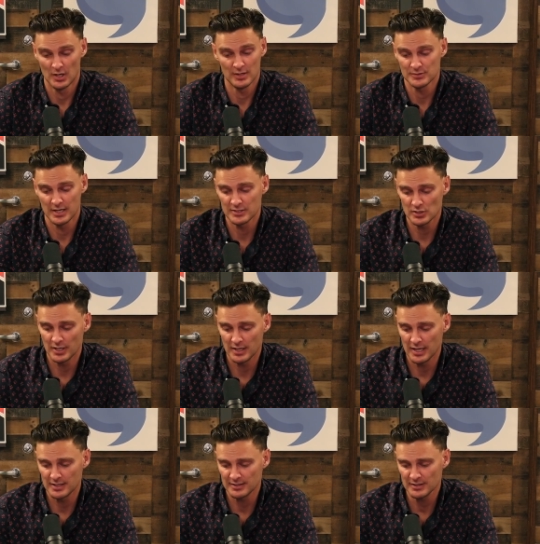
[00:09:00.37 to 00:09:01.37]
one hundred percent. It's, and,
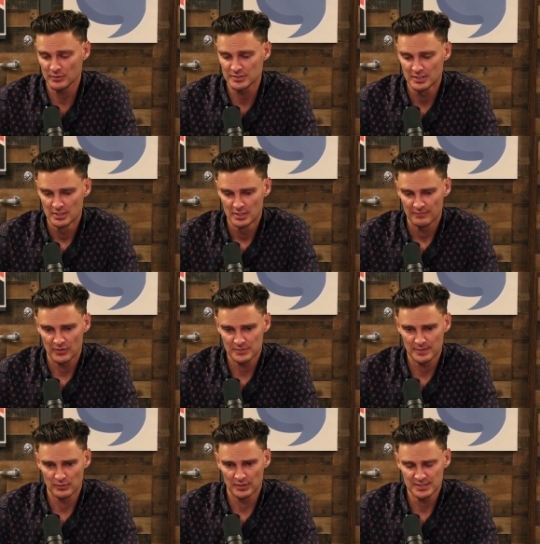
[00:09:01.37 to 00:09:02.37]
and the thing was, for those
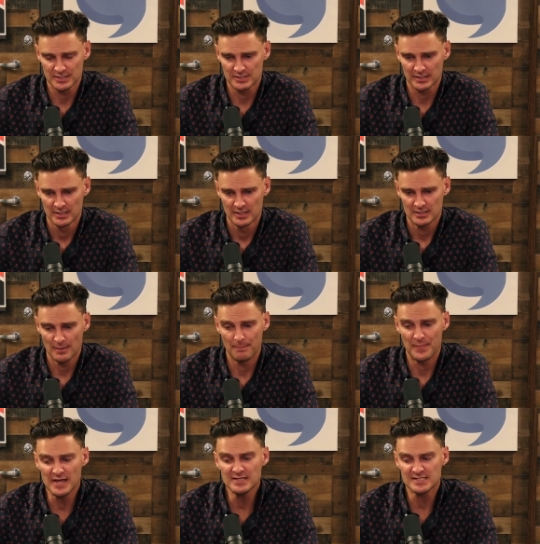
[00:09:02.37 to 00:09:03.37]
people listening, is like the
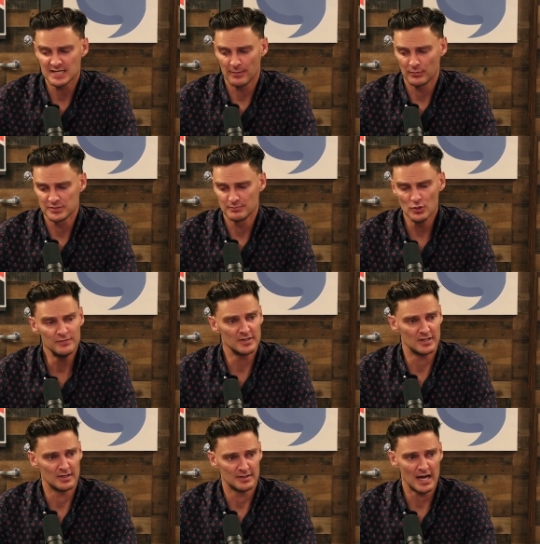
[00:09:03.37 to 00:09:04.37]
big step was
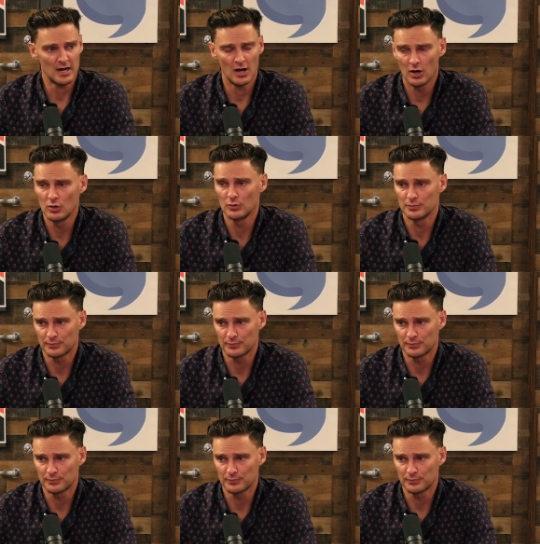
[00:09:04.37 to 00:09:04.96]
moving here. That whole